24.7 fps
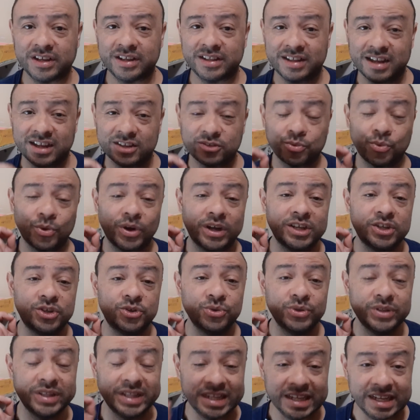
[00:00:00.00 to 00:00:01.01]
And that's why
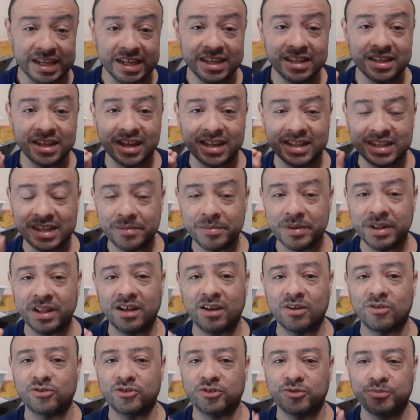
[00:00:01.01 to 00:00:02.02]
you need an email
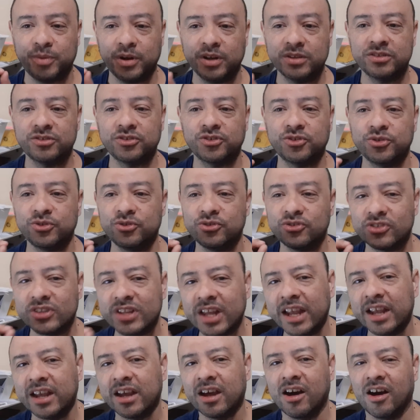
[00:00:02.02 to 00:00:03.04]
autoresponder, so you
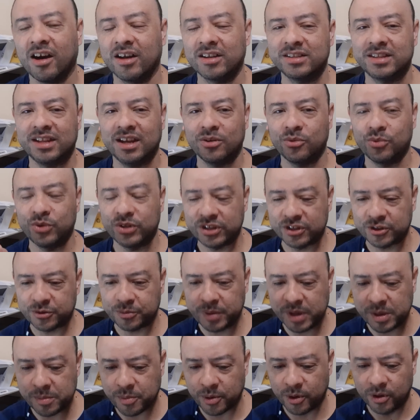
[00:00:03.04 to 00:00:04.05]
stay in contact with these
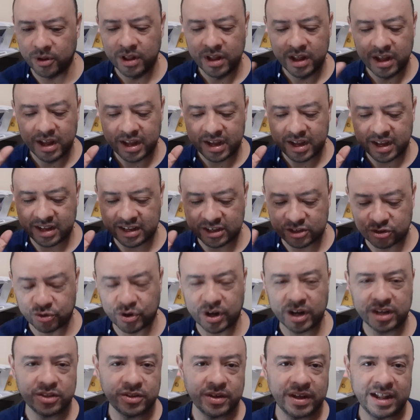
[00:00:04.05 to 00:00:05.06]
people and
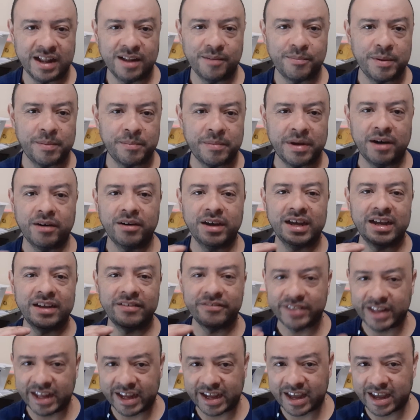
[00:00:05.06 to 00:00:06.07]
try to help them out
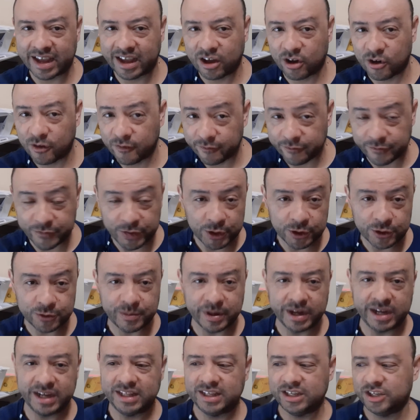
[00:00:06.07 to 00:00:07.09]
if they get confused
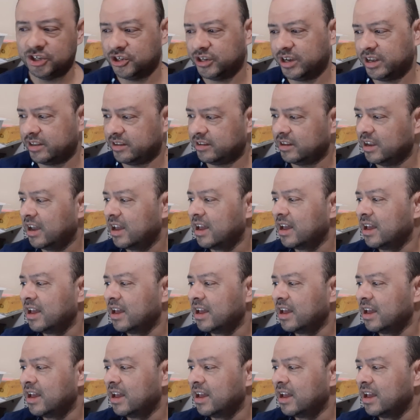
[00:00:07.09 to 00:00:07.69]
by any chance.